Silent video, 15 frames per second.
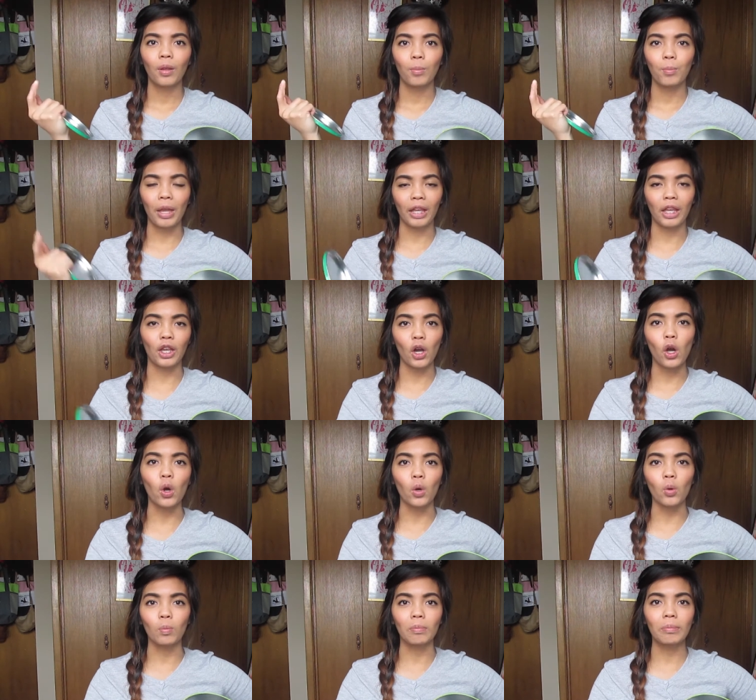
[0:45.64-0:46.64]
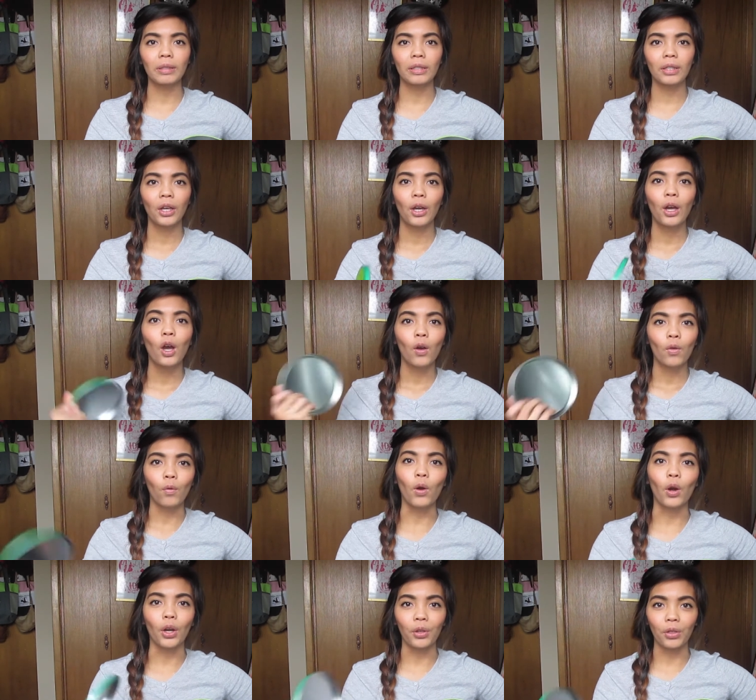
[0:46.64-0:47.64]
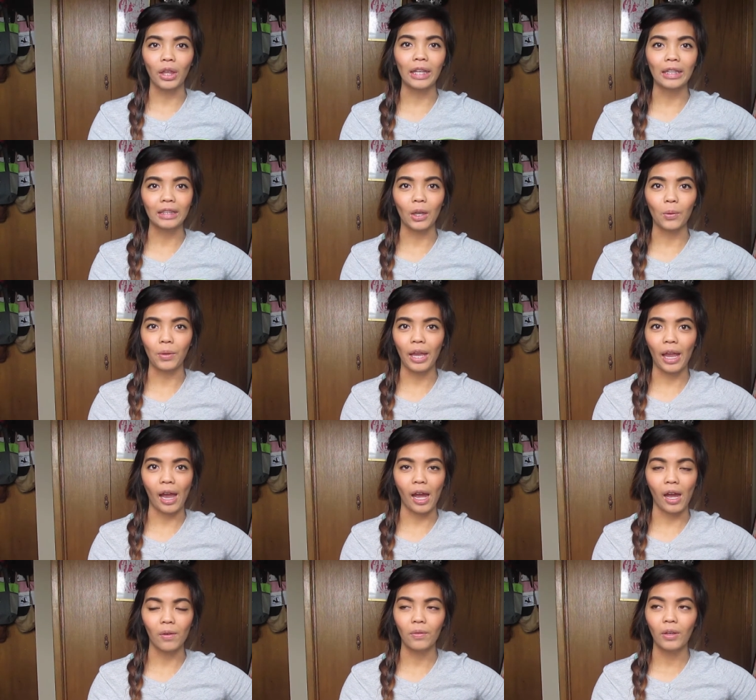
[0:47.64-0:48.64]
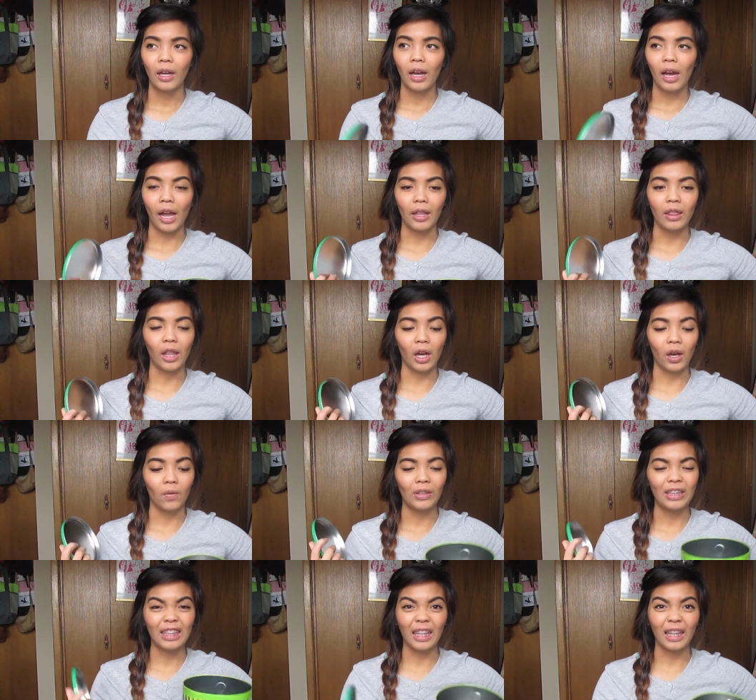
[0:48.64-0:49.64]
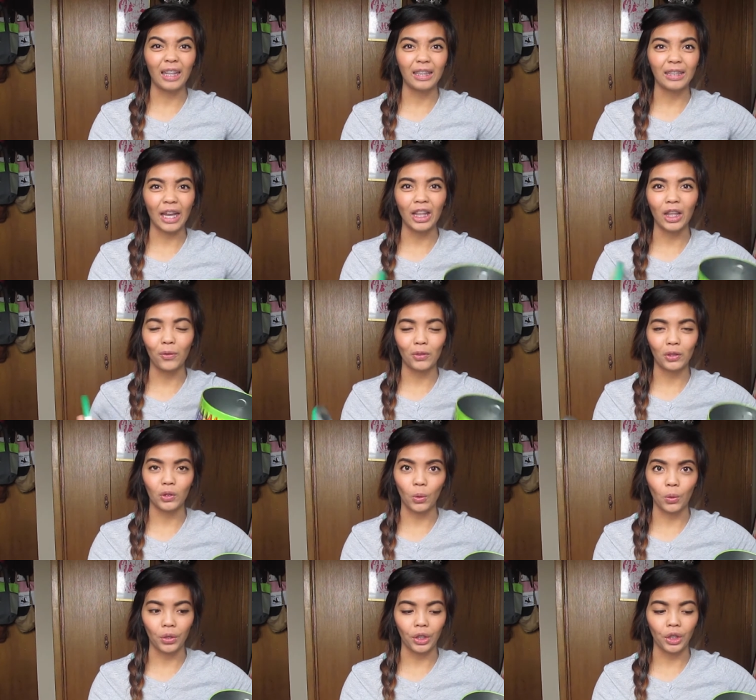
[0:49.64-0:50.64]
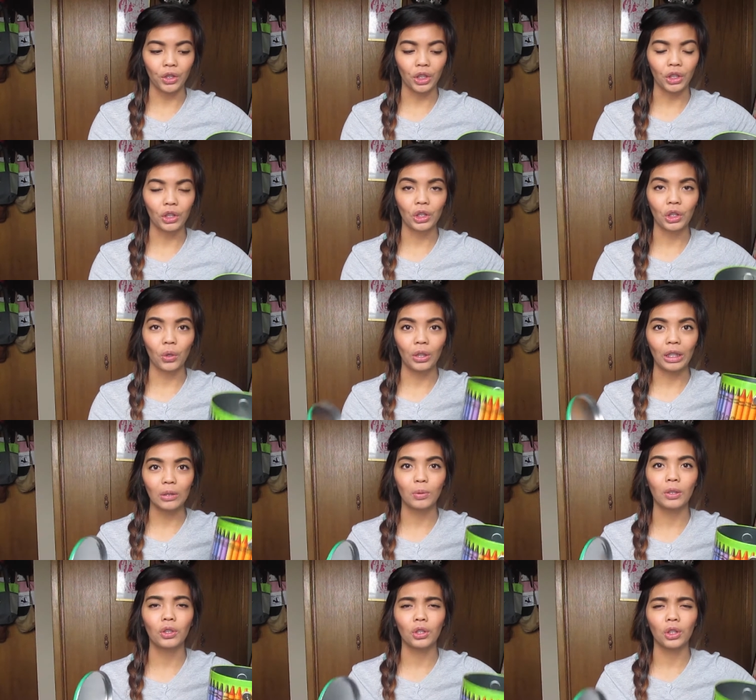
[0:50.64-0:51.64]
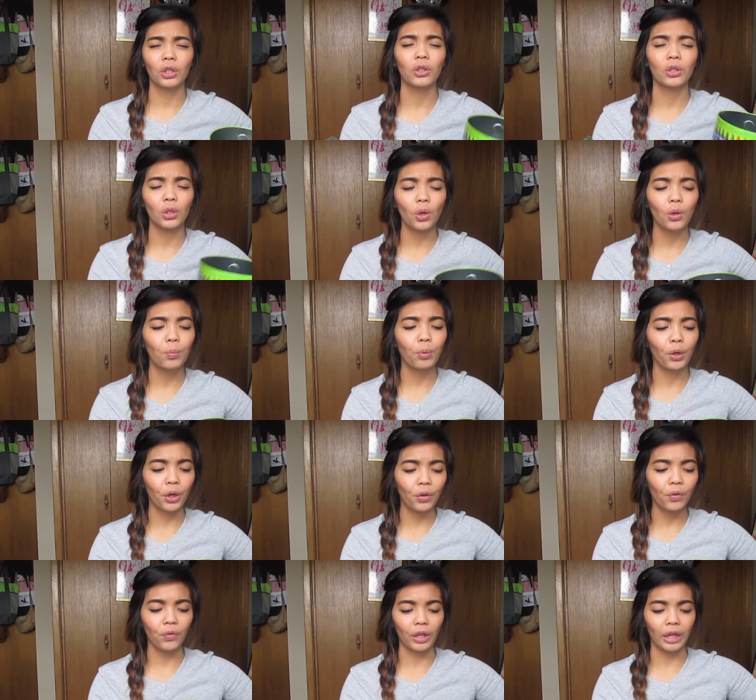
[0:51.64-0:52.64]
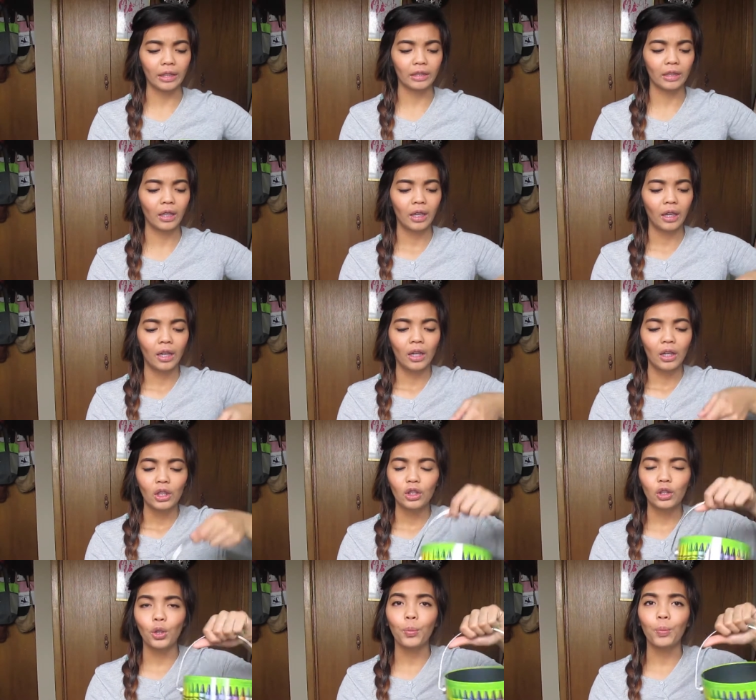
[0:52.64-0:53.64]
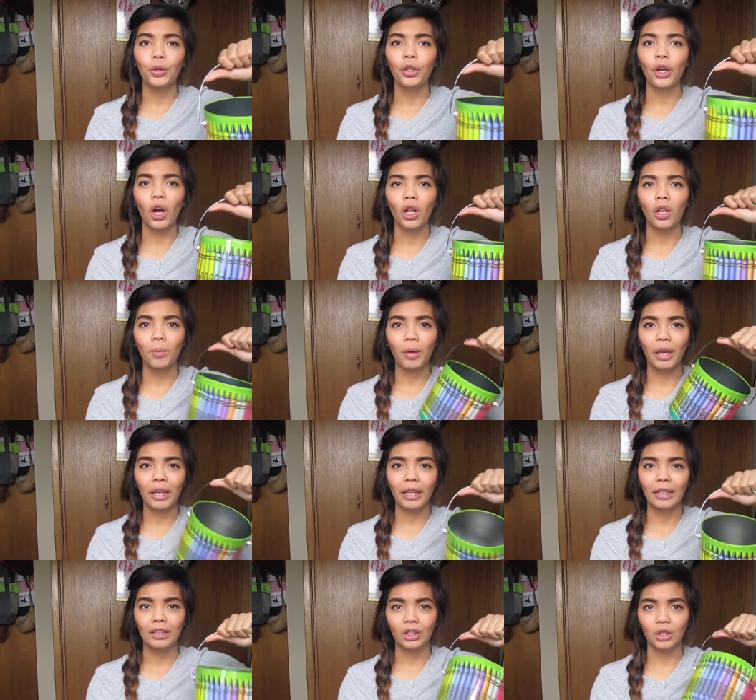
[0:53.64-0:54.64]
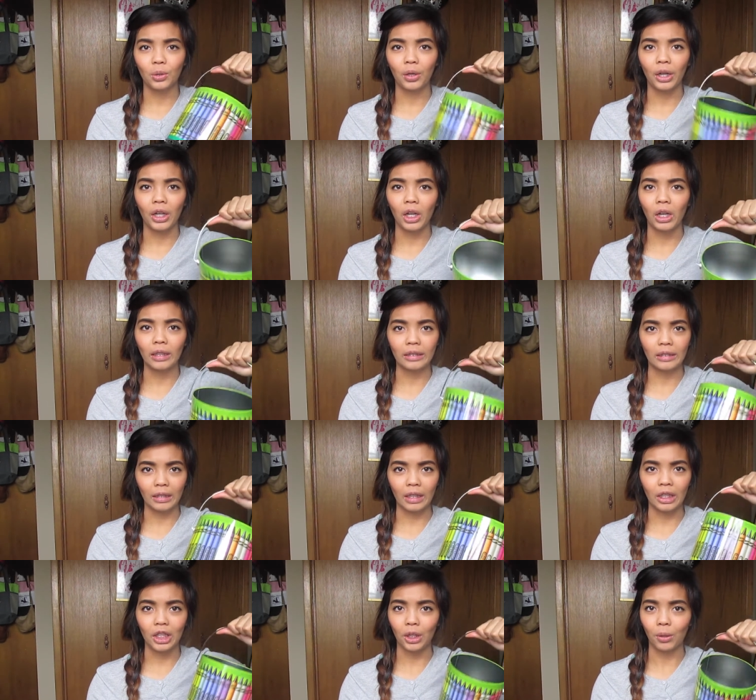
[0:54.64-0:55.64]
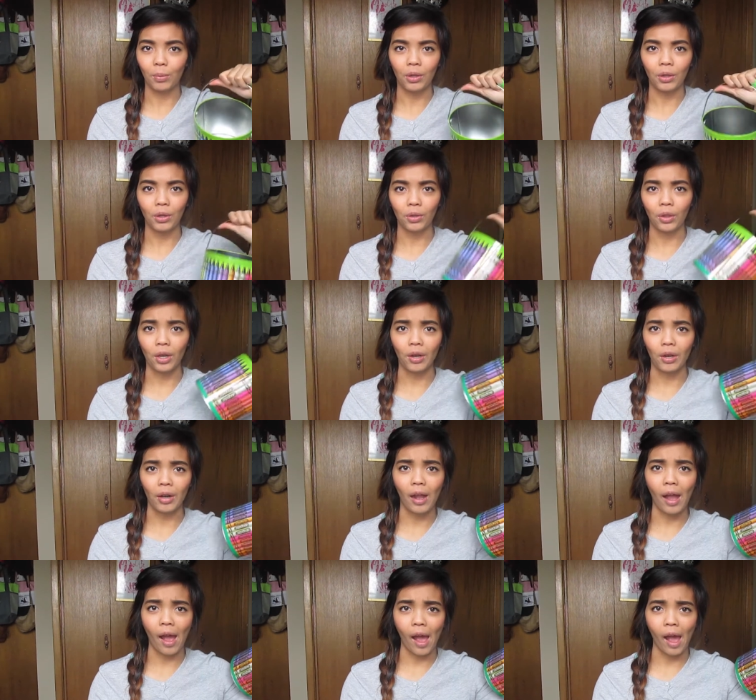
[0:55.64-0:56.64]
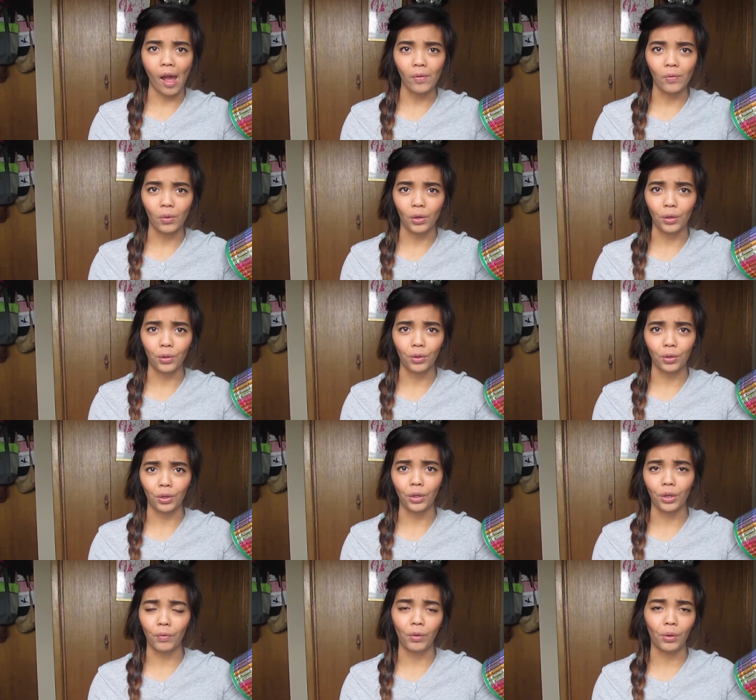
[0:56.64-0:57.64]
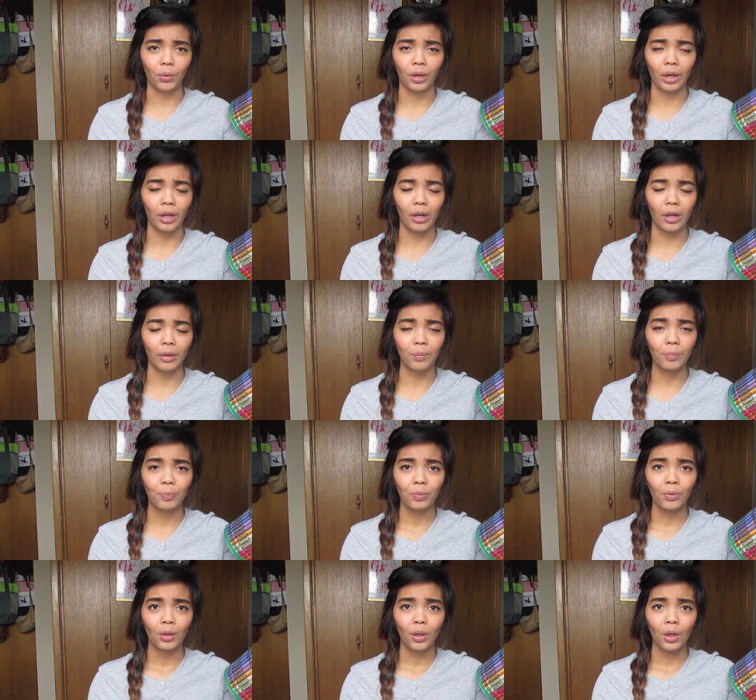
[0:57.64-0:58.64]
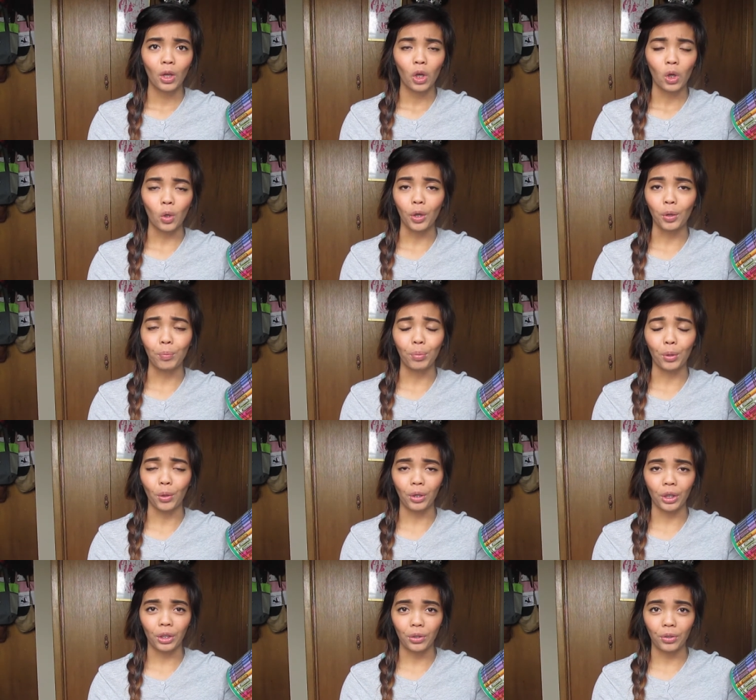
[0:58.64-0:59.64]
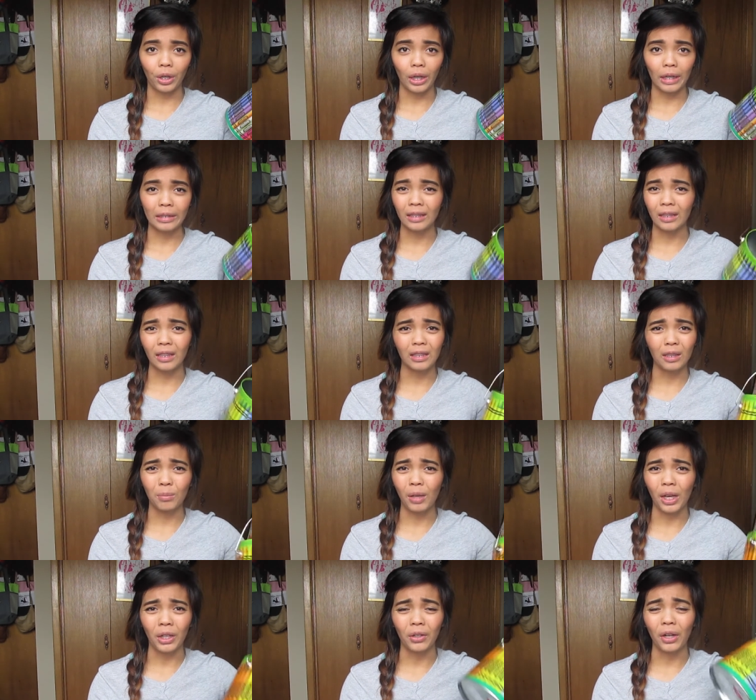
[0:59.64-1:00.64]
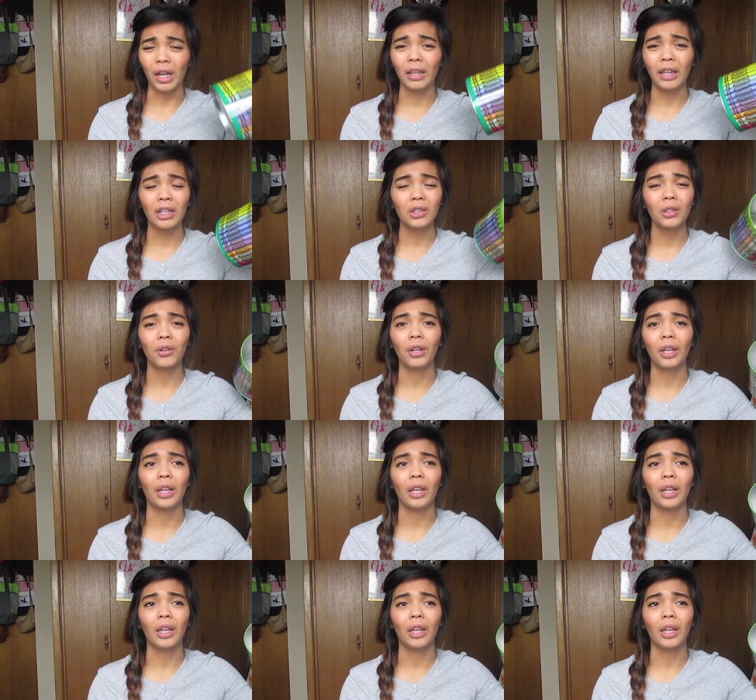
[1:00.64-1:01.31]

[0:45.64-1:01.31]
making homes for things that we have. I love tins, I love storage and so this was just so perfect to put all of my kids' crayons in here, whether they are half or a third of the crayon or broken crayons, it doesn't matter. At least they're